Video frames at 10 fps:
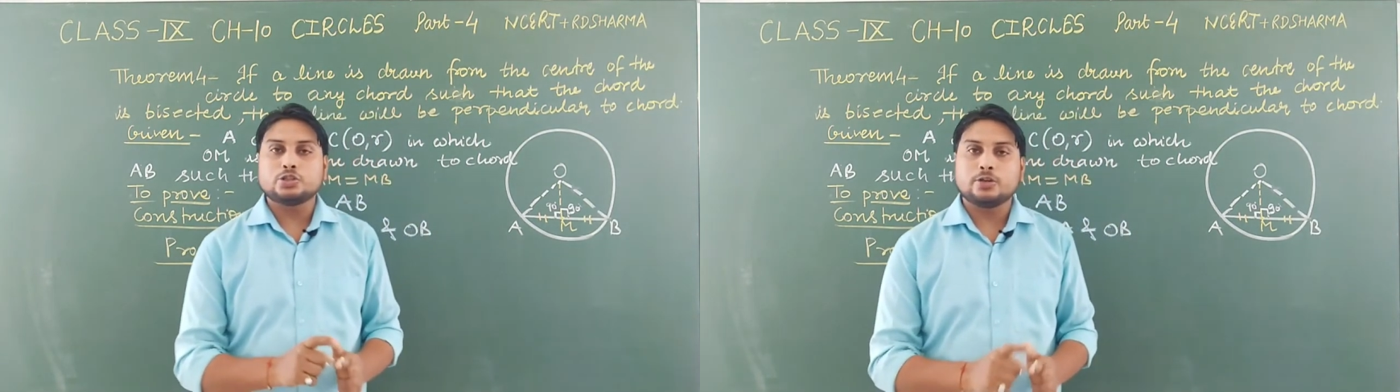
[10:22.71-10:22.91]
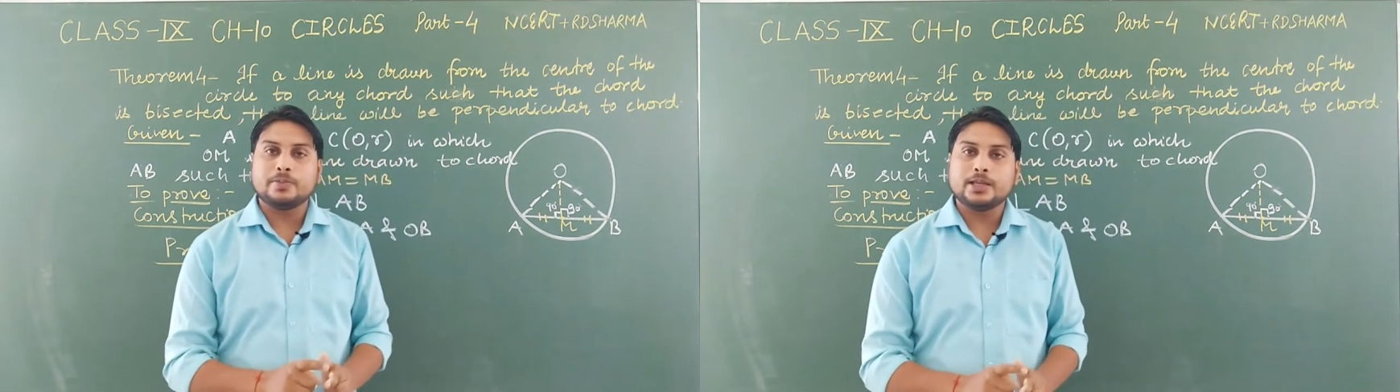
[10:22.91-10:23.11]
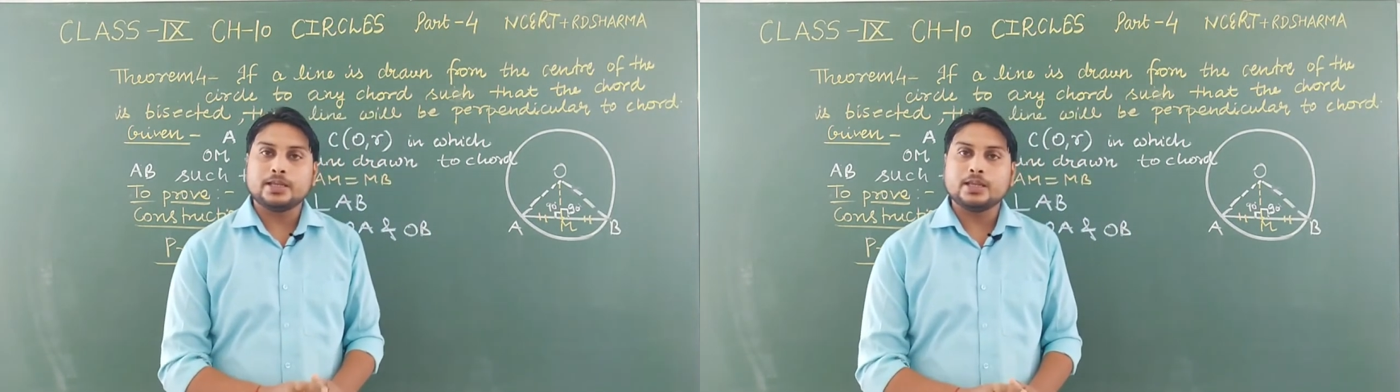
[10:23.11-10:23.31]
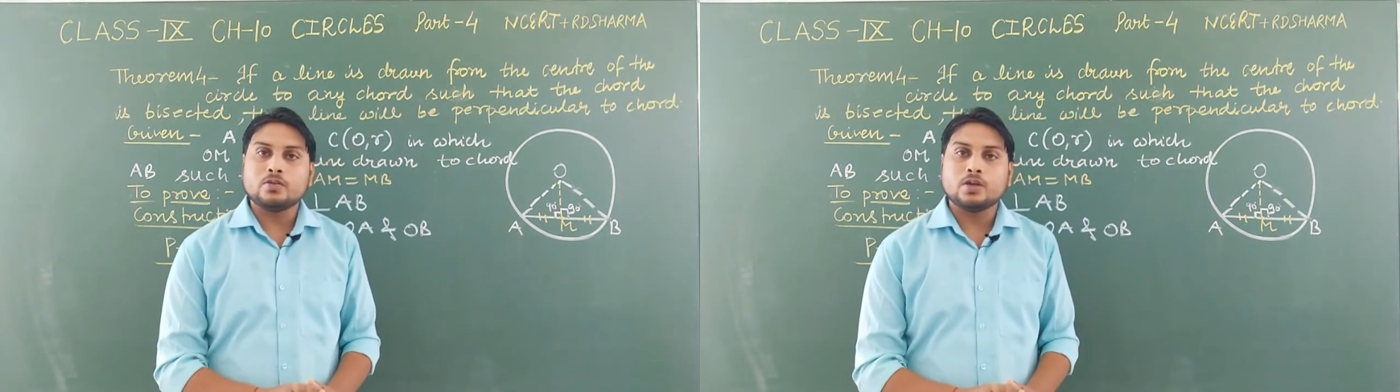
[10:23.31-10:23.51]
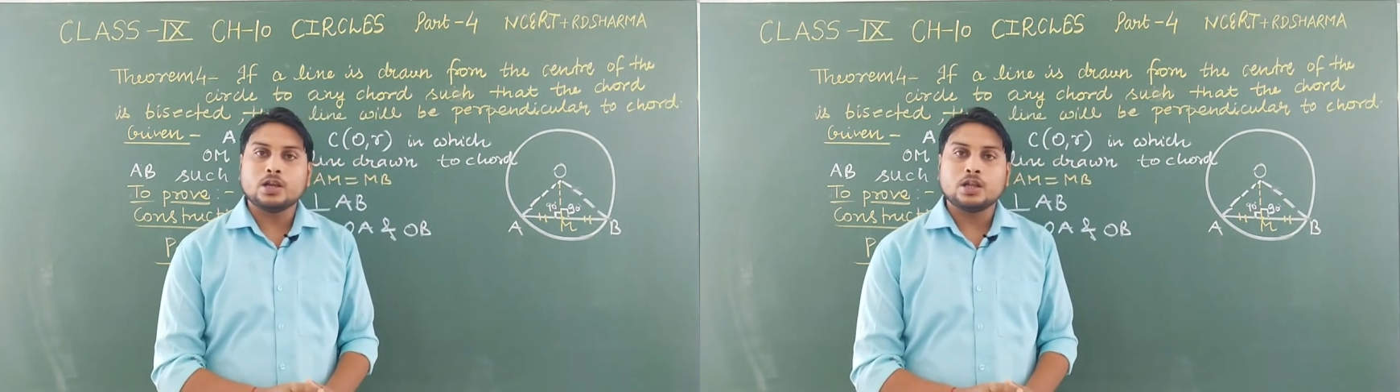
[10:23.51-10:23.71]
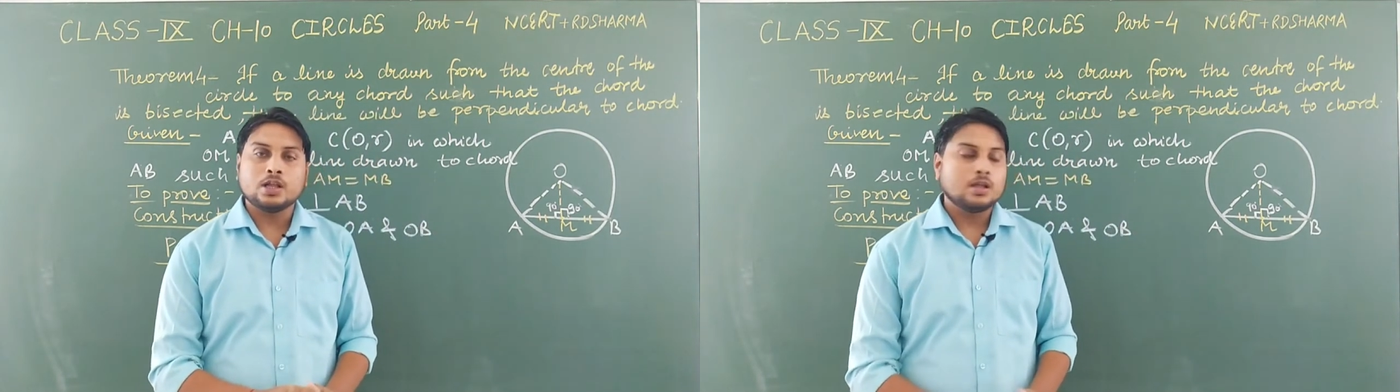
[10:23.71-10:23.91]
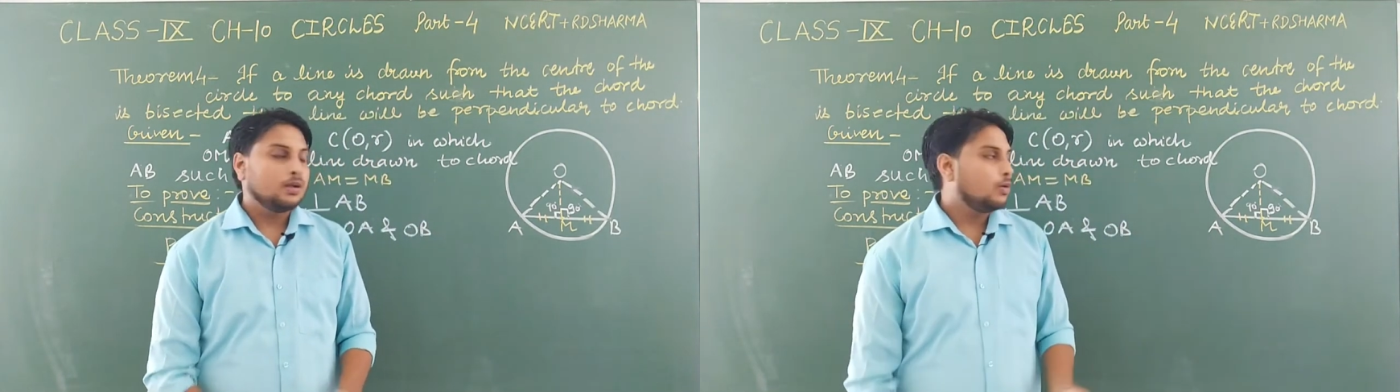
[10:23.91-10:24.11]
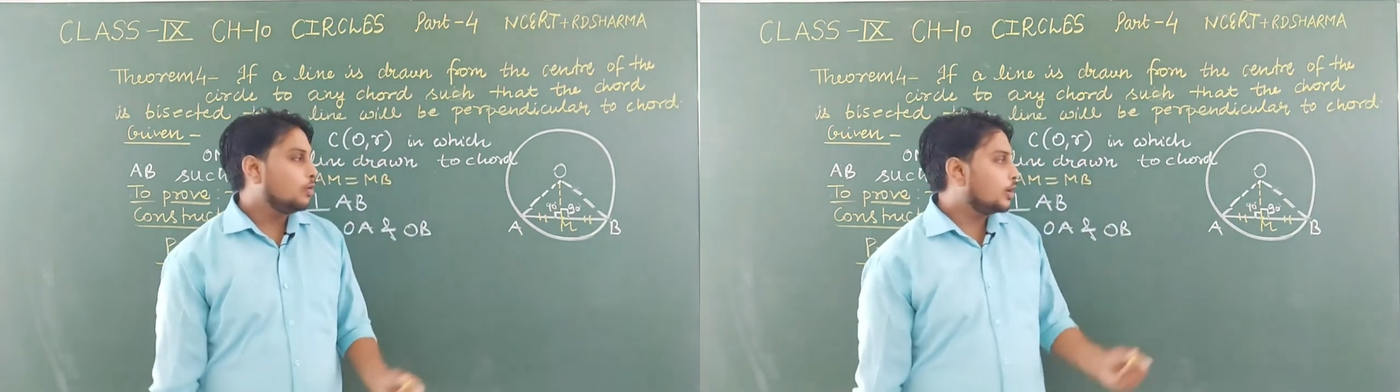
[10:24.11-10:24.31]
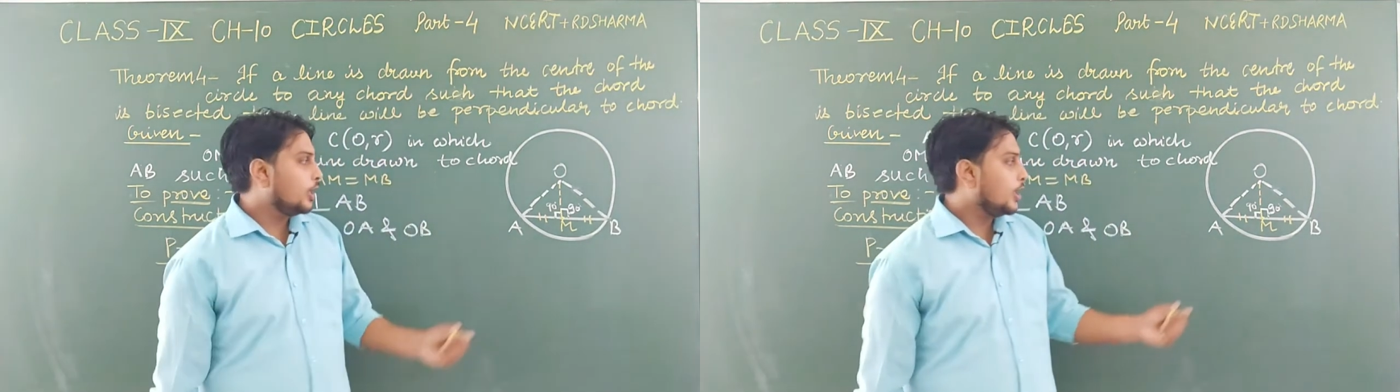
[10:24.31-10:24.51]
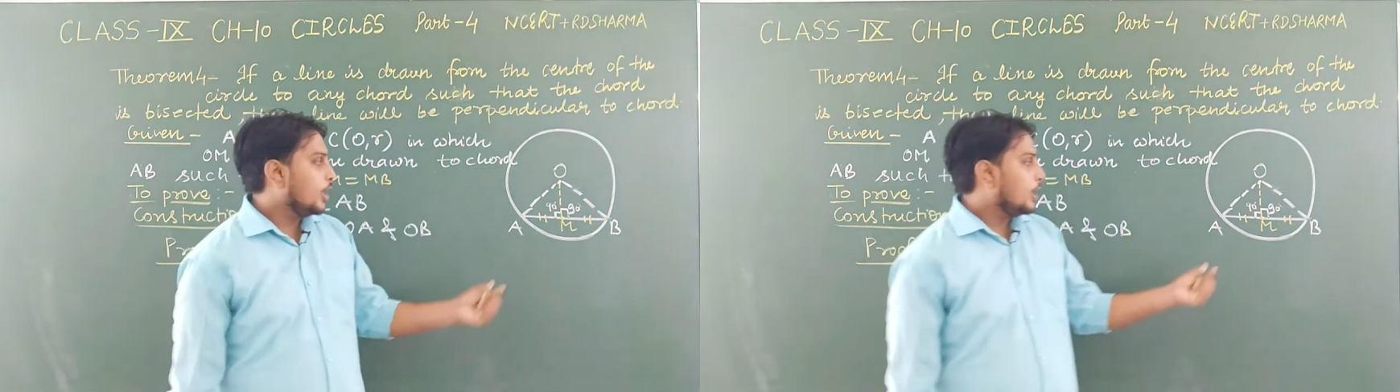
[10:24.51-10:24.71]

should be equal. Okay,